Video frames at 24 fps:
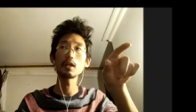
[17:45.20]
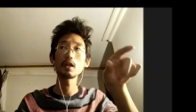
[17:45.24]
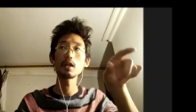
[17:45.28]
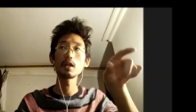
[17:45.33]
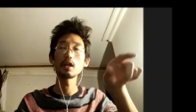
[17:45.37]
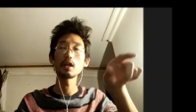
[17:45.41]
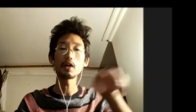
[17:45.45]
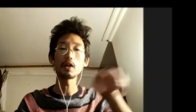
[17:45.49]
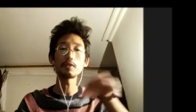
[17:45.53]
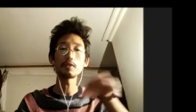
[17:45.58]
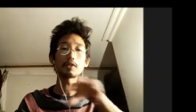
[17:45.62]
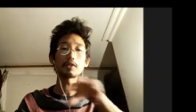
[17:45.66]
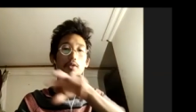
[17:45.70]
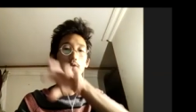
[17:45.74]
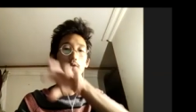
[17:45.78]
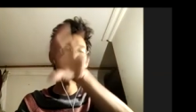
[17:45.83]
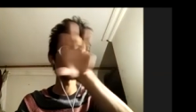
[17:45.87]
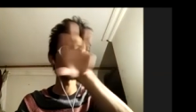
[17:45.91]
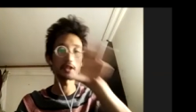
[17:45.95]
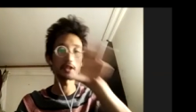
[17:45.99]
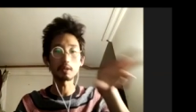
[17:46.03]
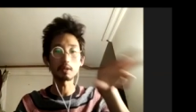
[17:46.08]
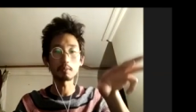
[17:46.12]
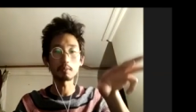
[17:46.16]
after
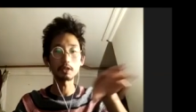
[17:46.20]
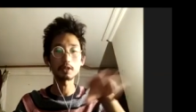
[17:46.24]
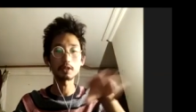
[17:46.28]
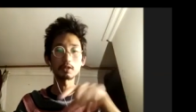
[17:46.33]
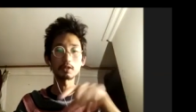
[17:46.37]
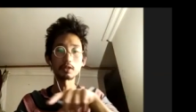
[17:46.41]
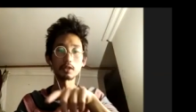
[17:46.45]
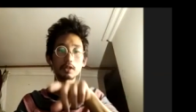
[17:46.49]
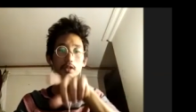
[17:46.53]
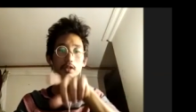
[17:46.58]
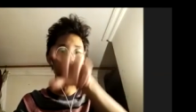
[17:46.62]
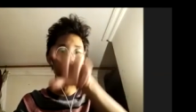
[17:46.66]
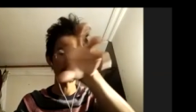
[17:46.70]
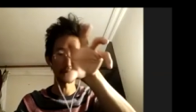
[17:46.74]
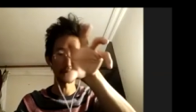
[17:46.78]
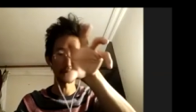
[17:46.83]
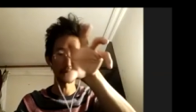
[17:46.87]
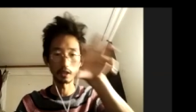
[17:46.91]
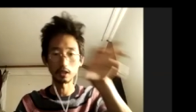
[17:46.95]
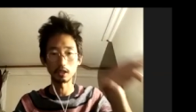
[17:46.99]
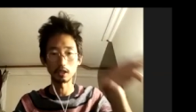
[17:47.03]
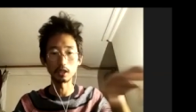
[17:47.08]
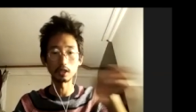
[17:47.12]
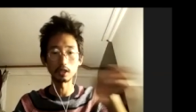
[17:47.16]
three semesters
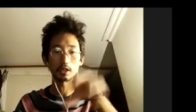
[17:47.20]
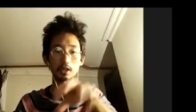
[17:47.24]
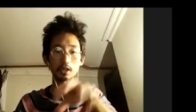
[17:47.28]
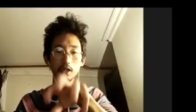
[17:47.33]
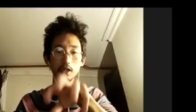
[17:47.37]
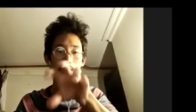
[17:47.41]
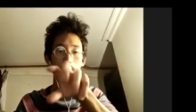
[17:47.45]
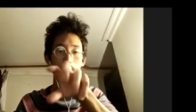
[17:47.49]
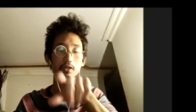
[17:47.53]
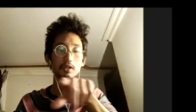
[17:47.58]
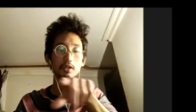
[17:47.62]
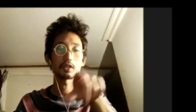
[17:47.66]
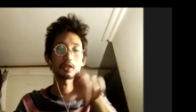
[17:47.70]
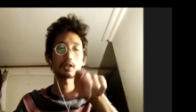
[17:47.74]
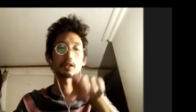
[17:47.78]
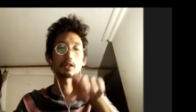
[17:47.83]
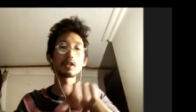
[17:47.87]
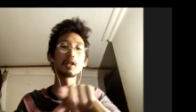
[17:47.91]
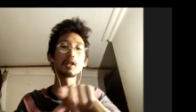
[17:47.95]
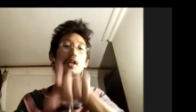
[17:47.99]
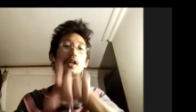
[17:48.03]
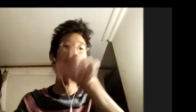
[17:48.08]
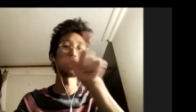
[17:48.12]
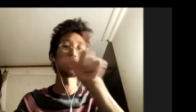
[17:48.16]
in each countries,
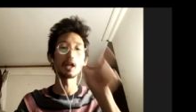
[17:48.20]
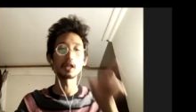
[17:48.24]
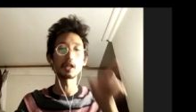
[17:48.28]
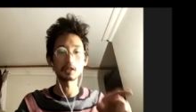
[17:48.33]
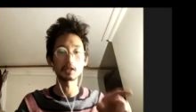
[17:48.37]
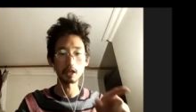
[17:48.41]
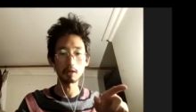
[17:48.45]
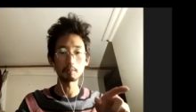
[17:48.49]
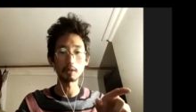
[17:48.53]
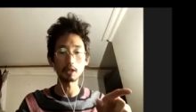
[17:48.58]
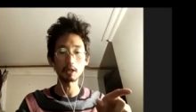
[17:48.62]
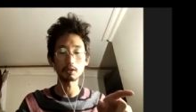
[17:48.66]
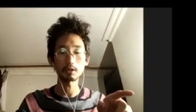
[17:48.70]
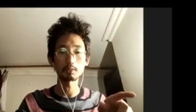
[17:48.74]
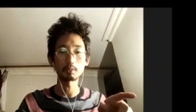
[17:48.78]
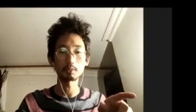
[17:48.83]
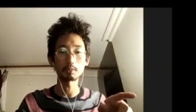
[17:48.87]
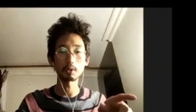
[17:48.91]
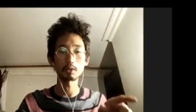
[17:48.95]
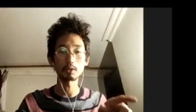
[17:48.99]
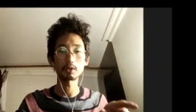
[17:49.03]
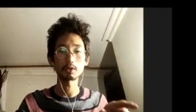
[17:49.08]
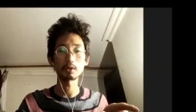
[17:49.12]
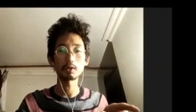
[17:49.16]
I came back to
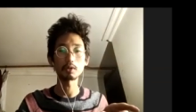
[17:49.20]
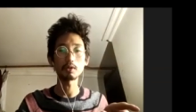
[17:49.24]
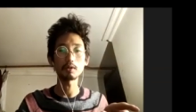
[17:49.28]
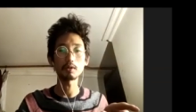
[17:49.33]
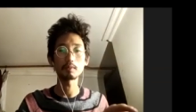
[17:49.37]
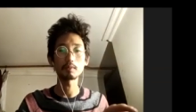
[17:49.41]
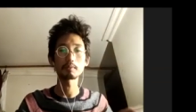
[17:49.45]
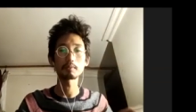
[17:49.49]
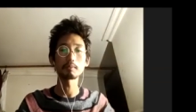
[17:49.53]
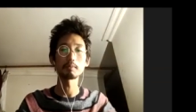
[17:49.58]
Portugal.